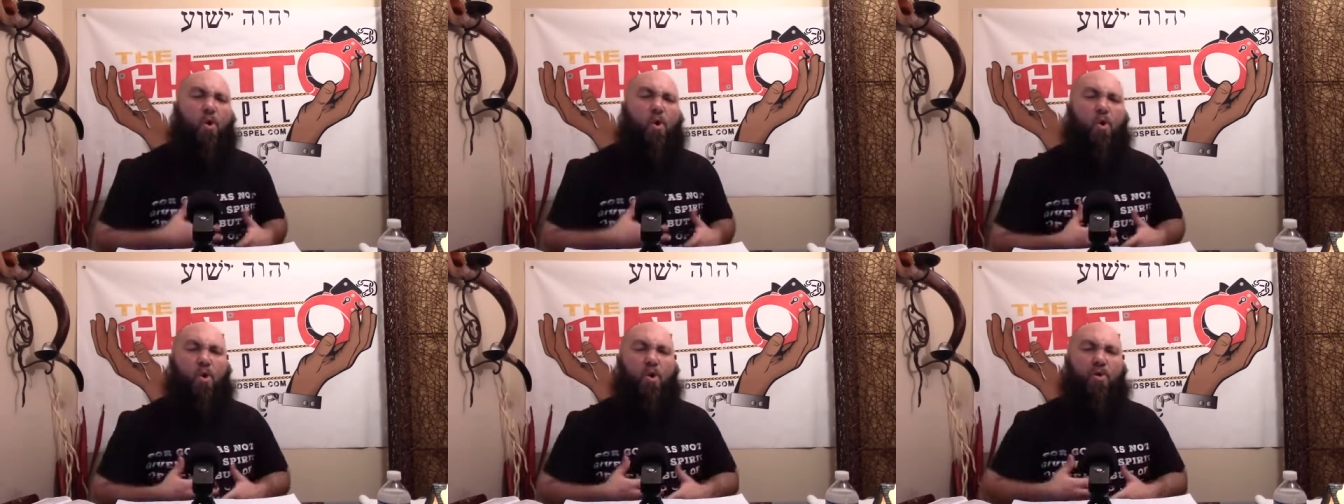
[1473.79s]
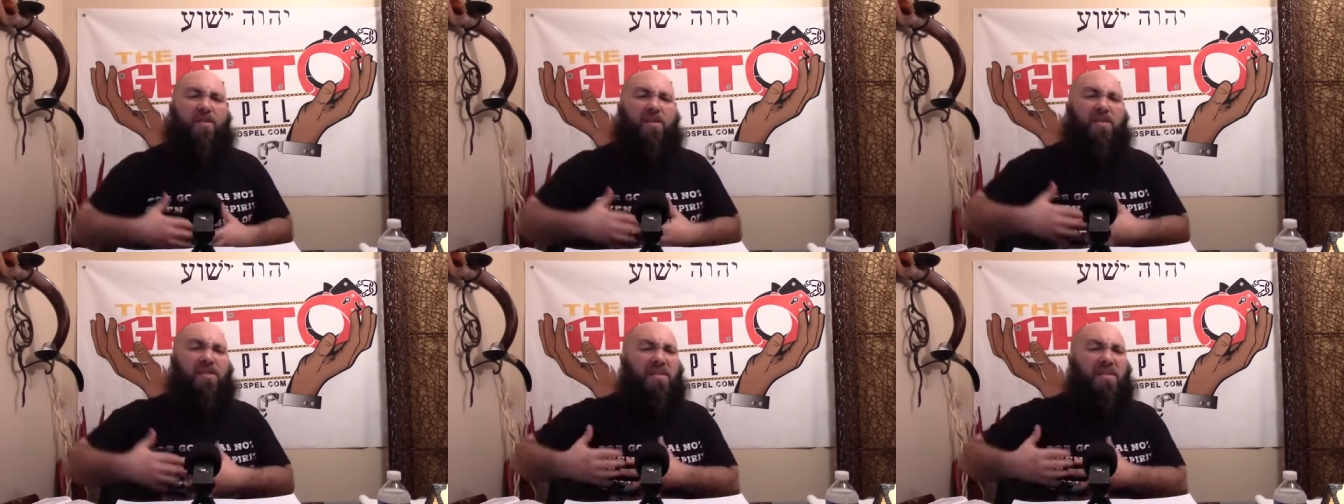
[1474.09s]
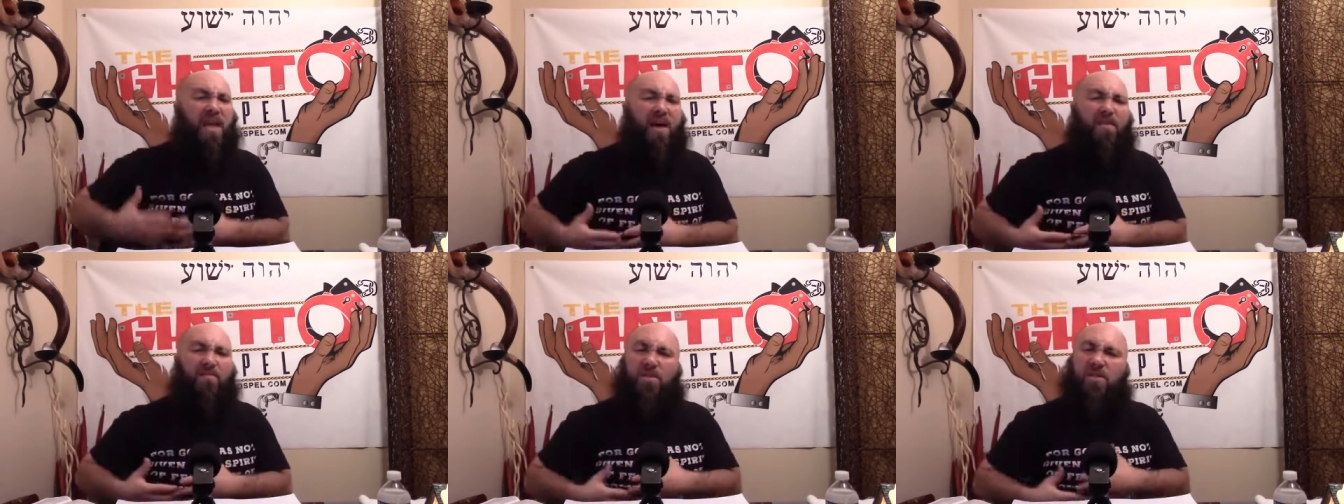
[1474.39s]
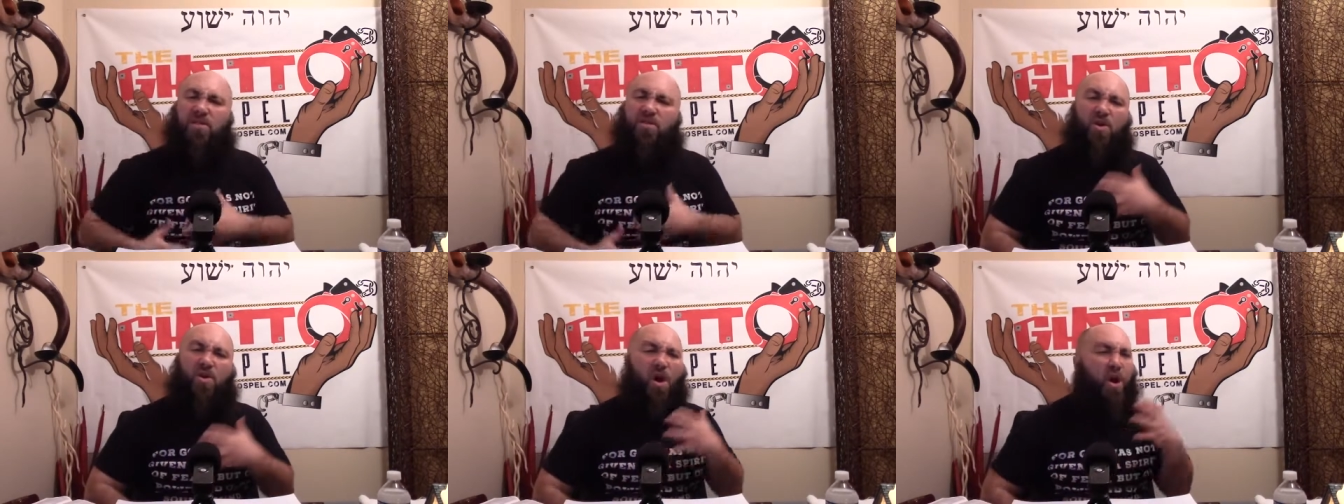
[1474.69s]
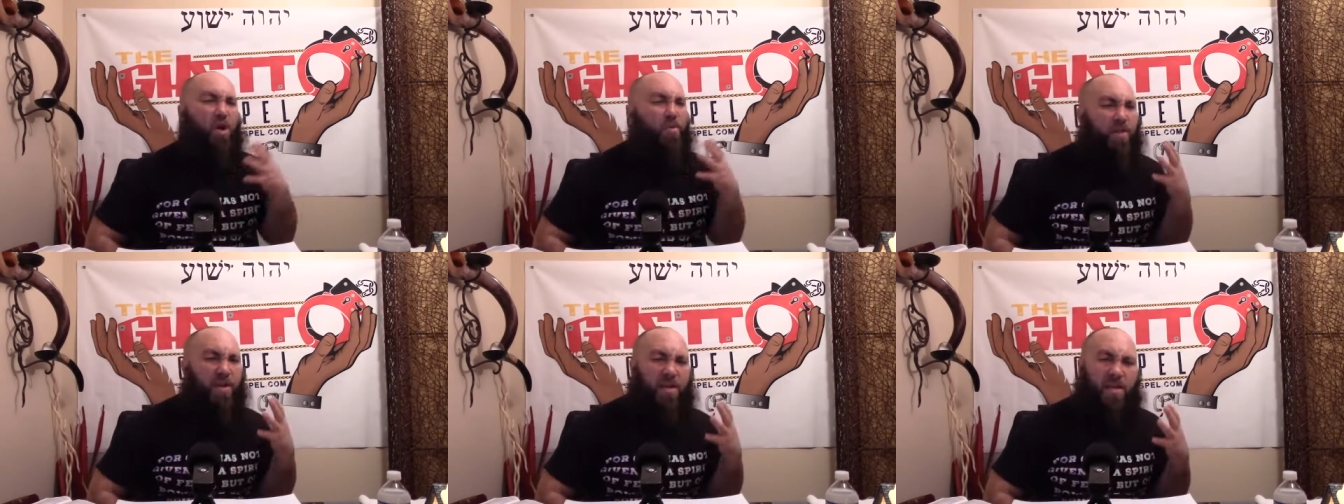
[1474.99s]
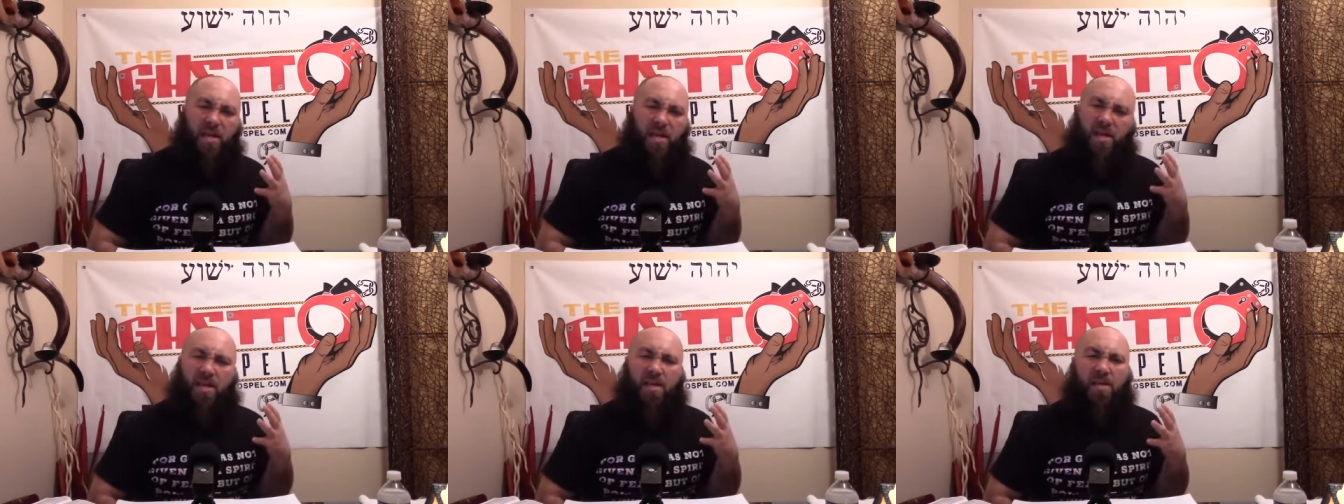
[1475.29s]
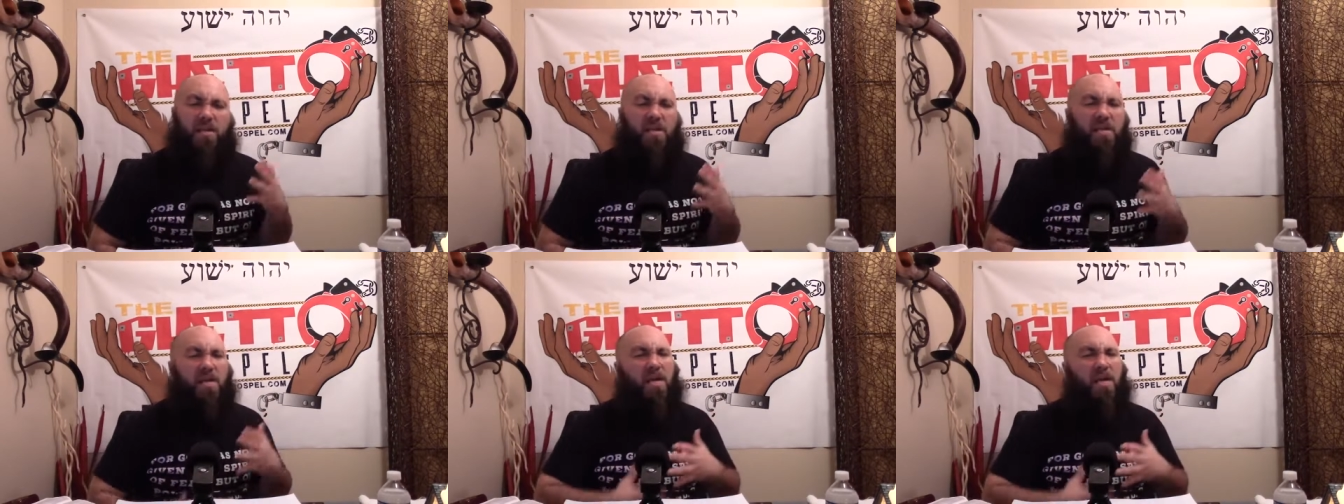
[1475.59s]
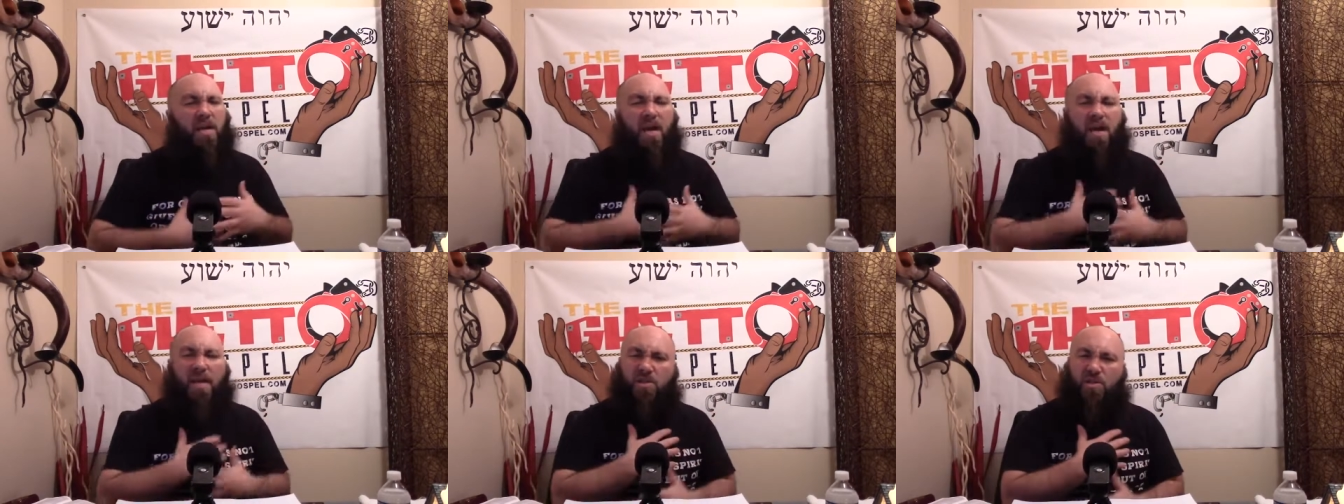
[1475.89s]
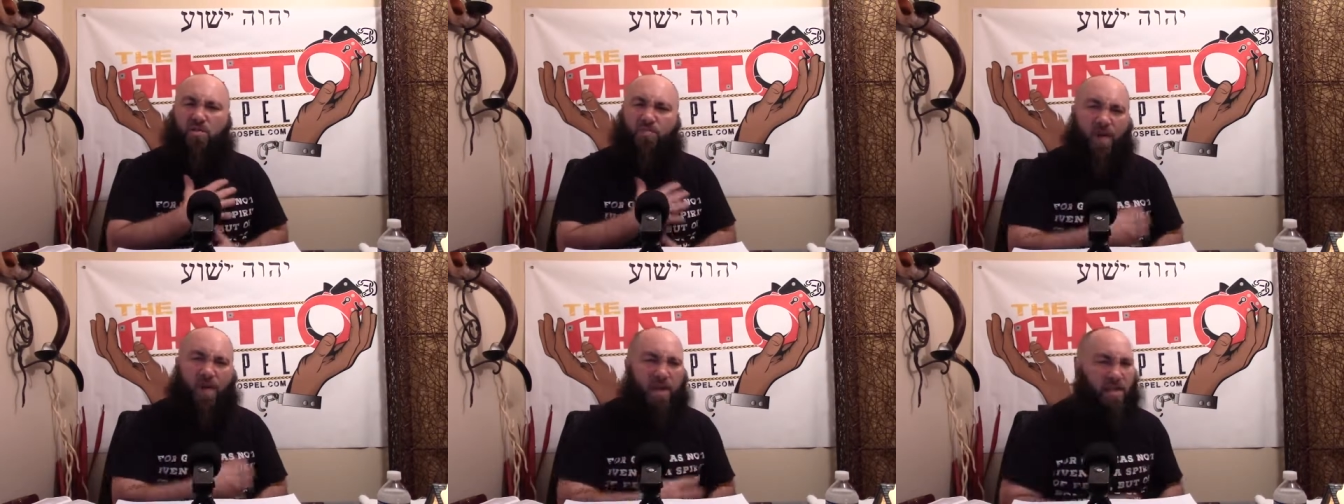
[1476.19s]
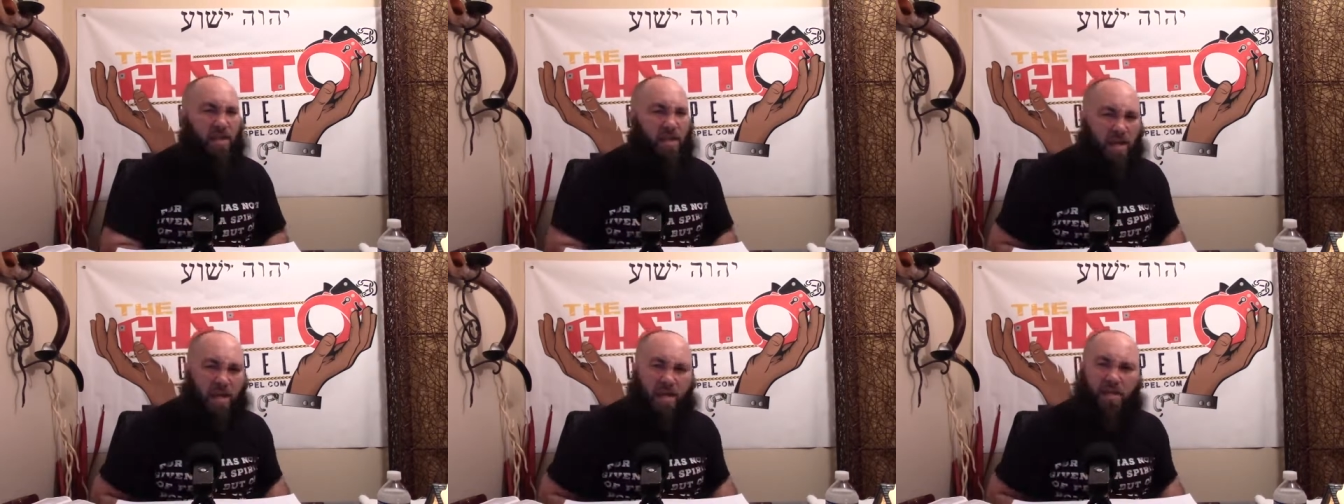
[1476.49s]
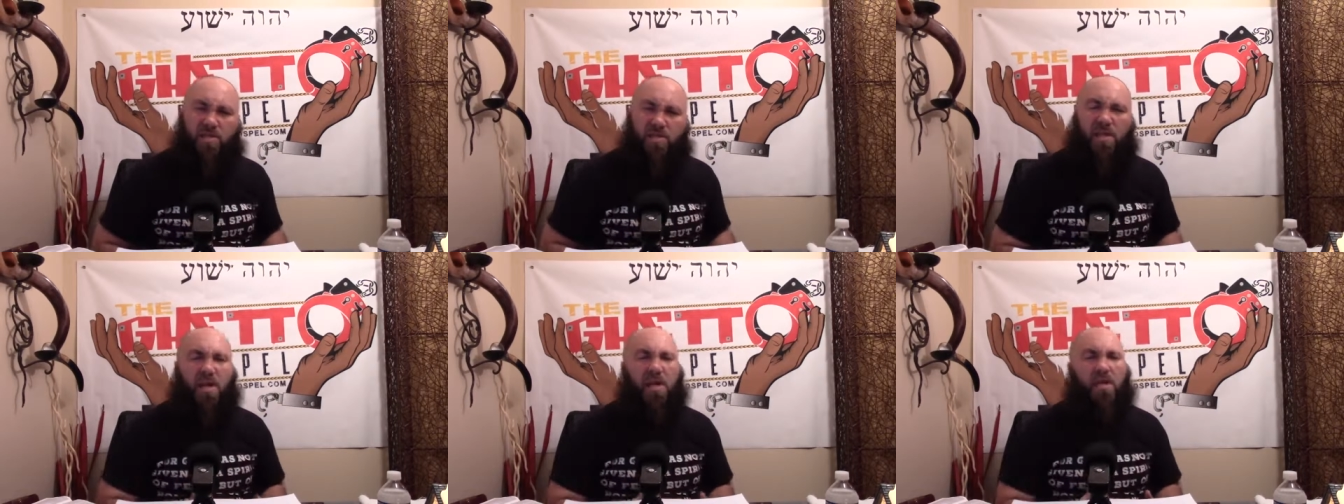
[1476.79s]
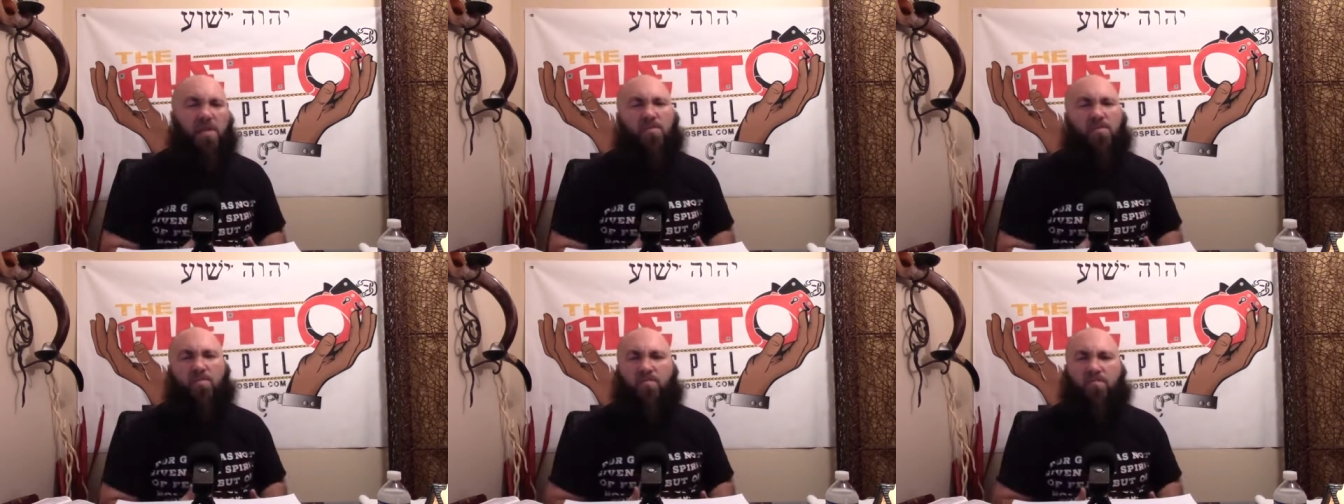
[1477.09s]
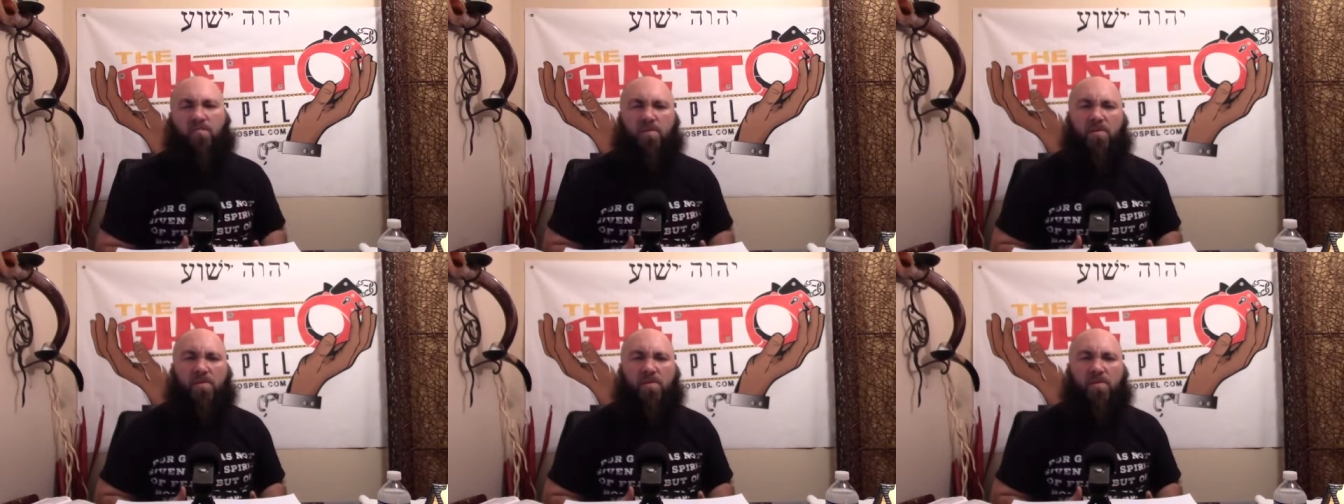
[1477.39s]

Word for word: or the devil is already in expanding his kingdom.